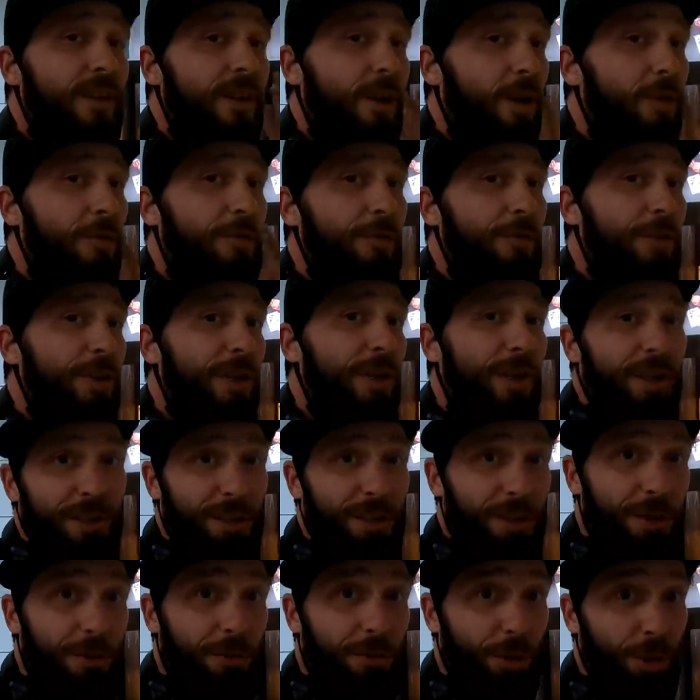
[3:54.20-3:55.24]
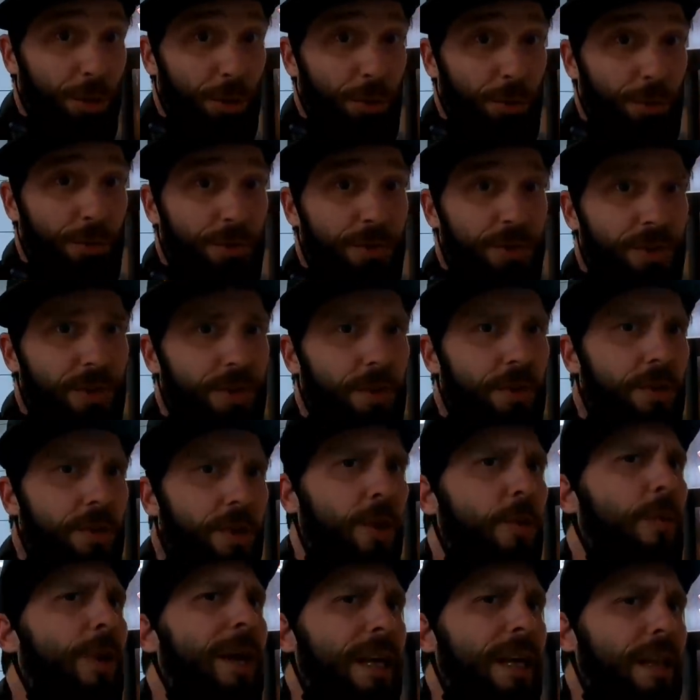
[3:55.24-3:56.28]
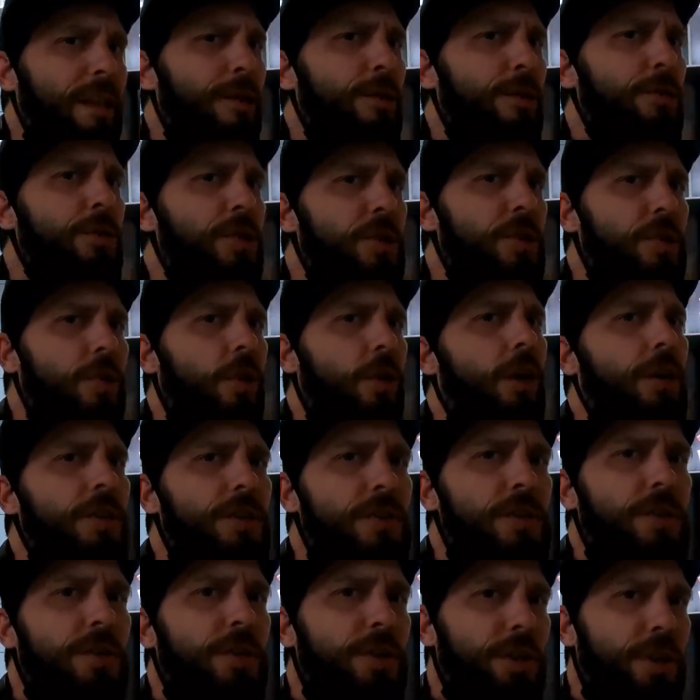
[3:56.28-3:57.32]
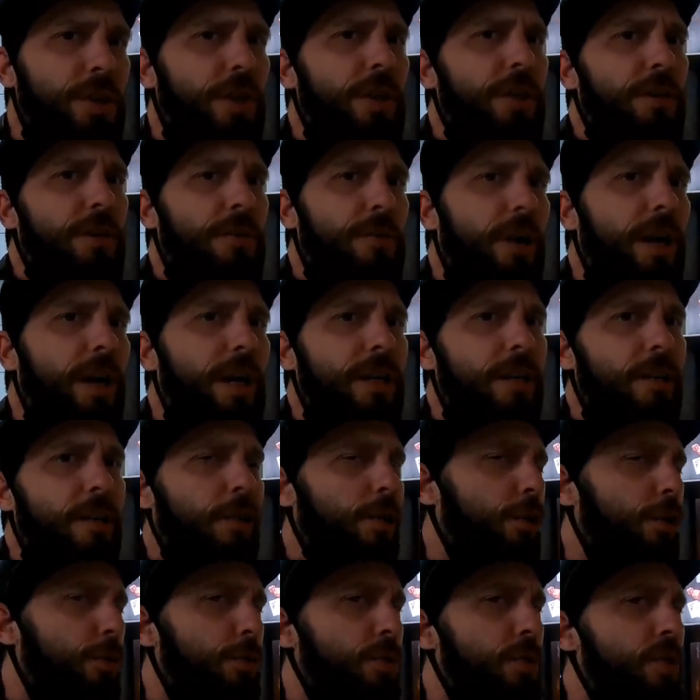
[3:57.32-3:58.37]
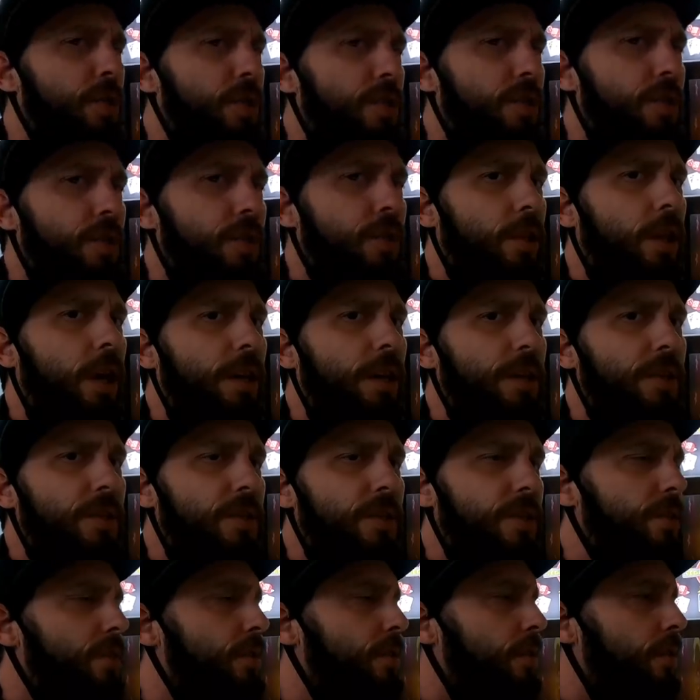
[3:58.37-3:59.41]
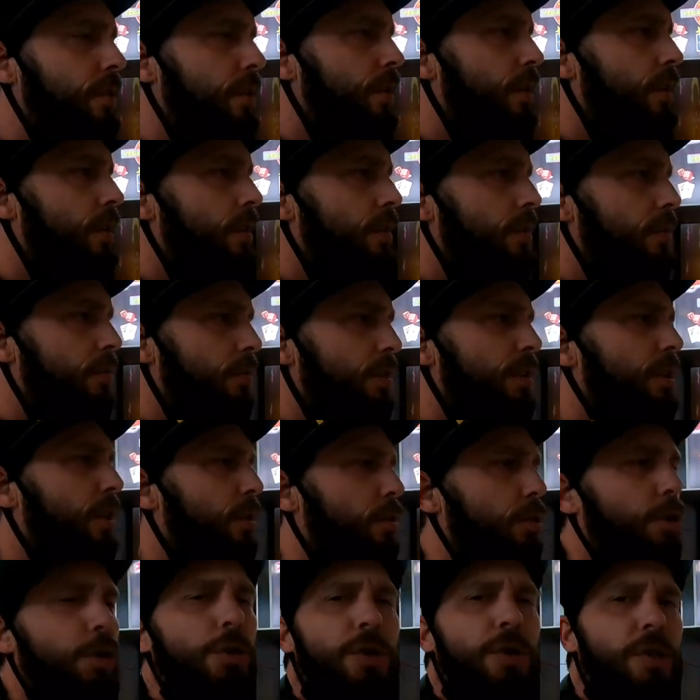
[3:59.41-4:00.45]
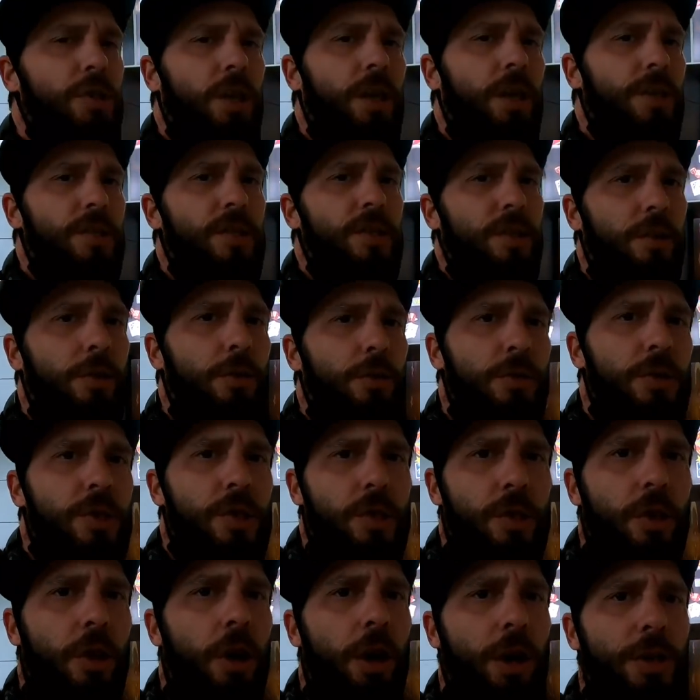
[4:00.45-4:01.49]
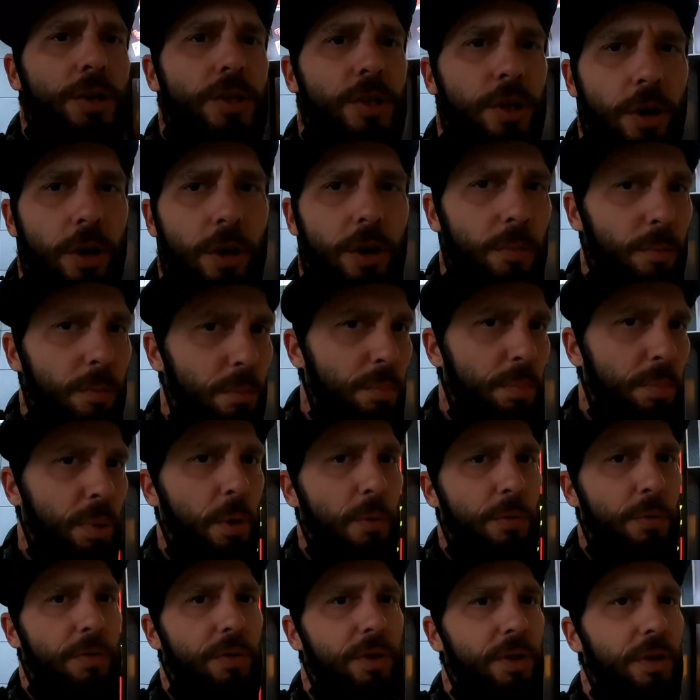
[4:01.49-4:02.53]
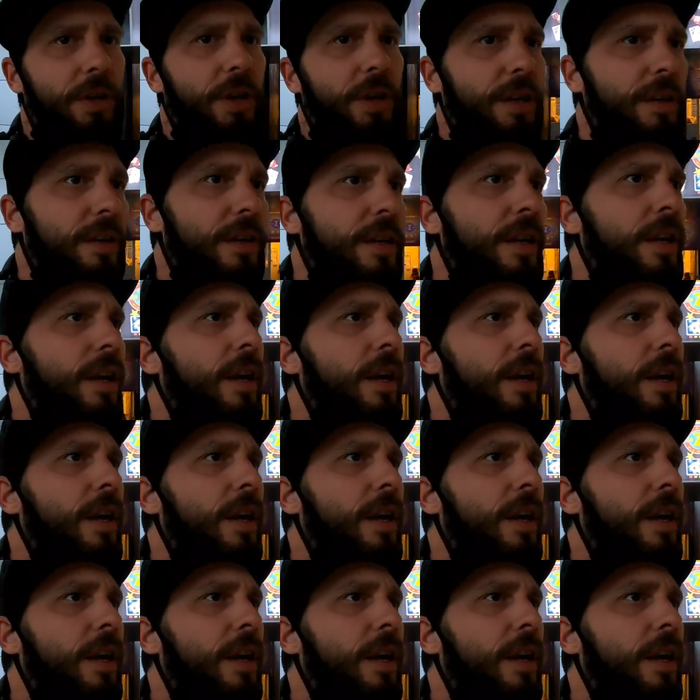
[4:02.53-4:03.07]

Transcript: Hopefully, not too loose. Or wait, loose slots are good, right? Loose slots. Well, no, loose sluts and loose slots are both good,